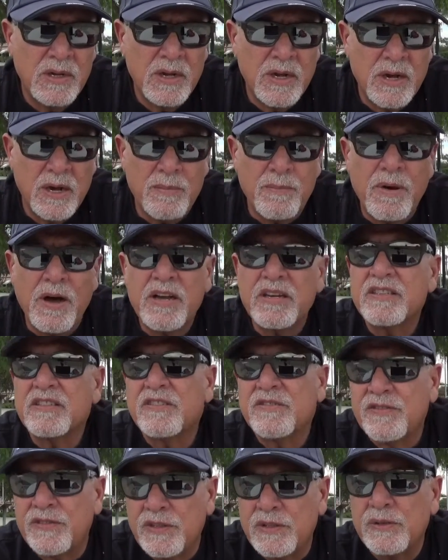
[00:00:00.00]

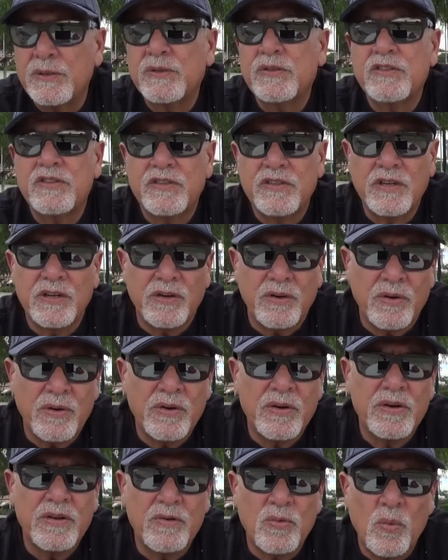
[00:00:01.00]
Hamas views the
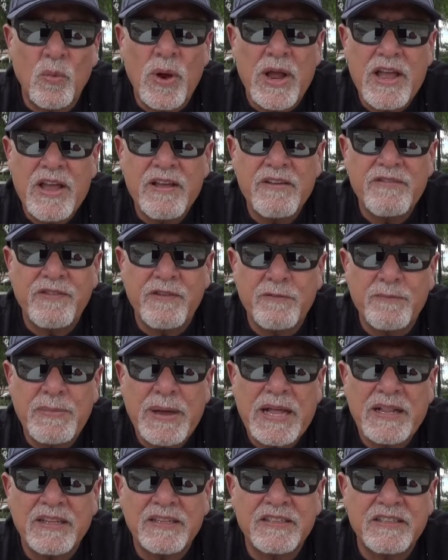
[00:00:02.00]
current wave of
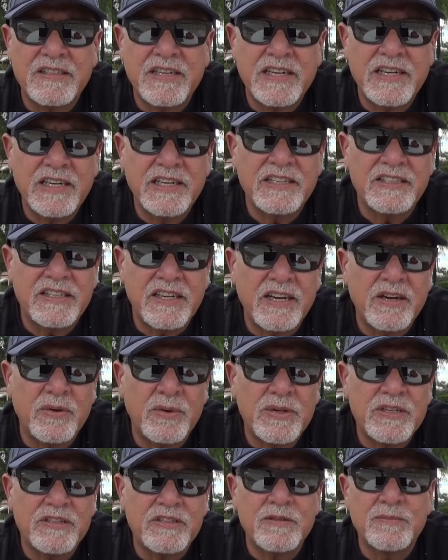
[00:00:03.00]
Palestinian
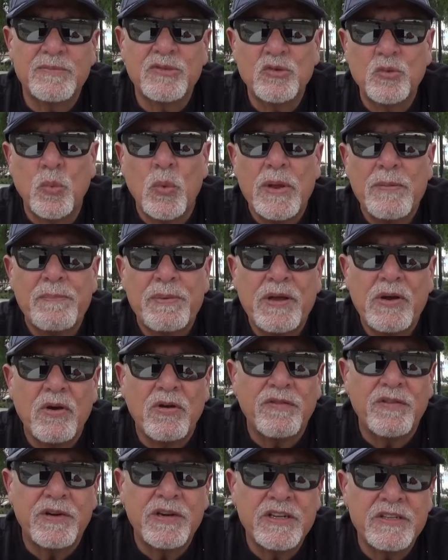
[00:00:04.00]
terrorism sweeping
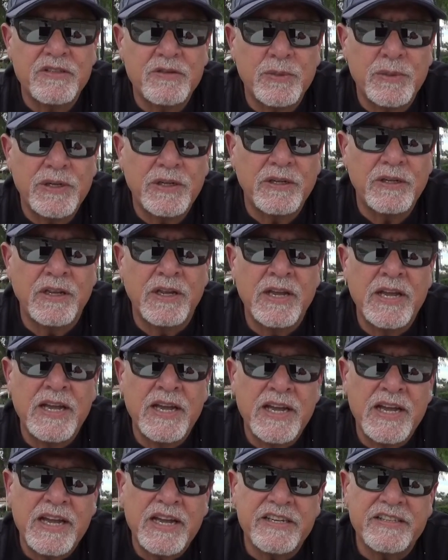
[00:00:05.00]
over Israel
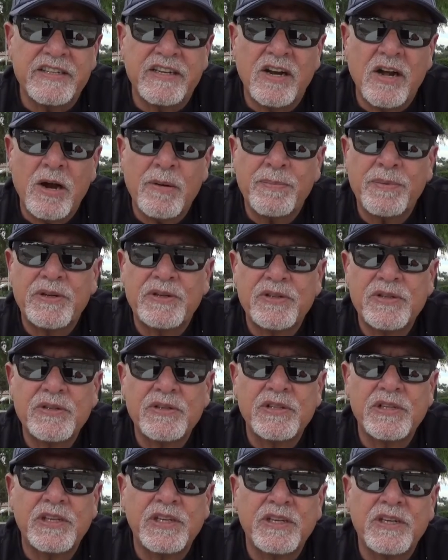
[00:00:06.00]
as an
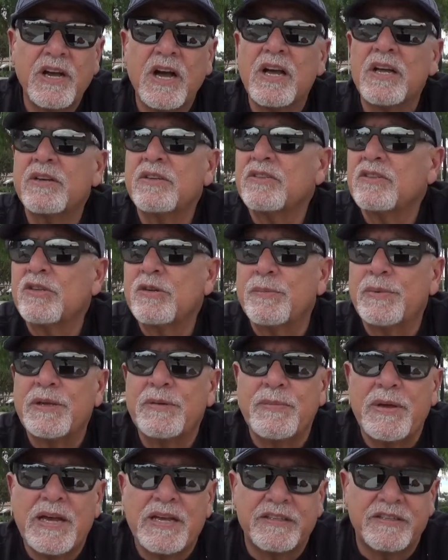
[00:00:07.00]
opportunity not to be
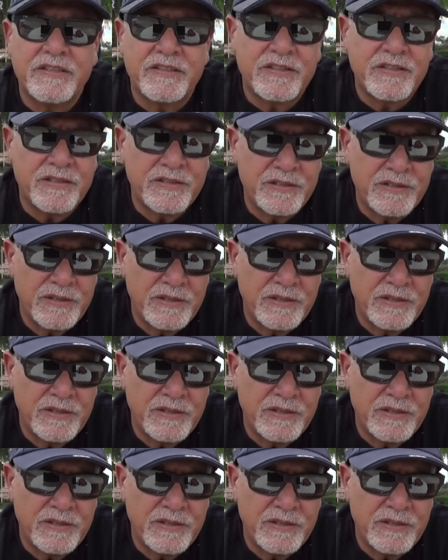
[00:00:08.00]
missed,